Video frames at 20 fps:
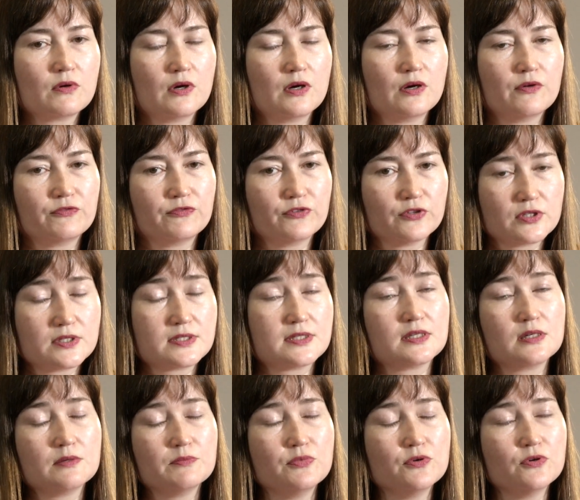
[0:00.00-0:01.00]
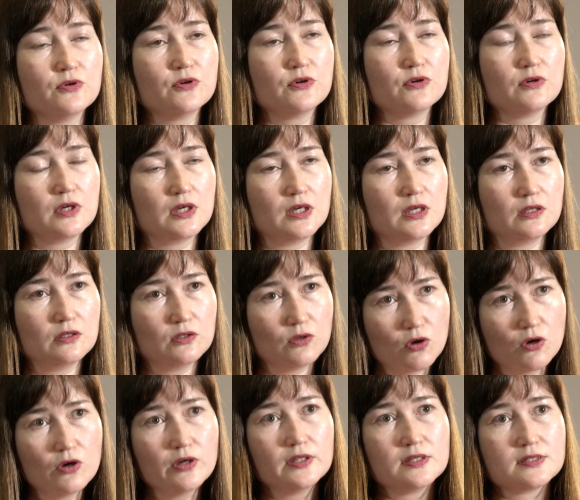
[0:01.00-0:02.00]
For the Singapore
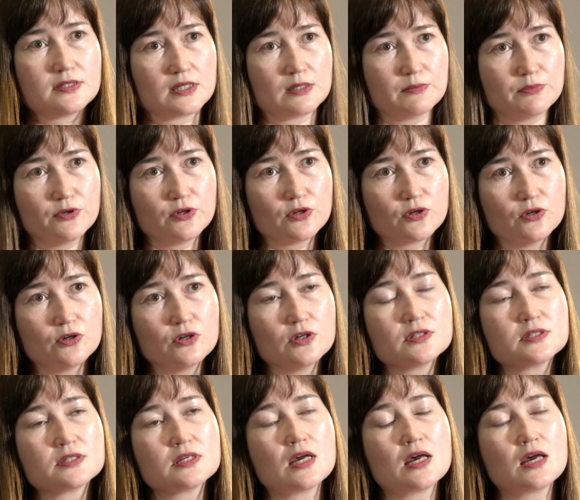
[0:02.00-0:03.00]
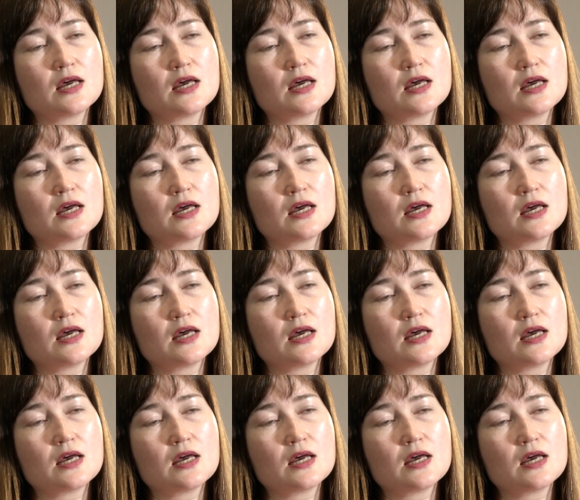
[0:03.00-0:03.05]
law and the Singapore courts,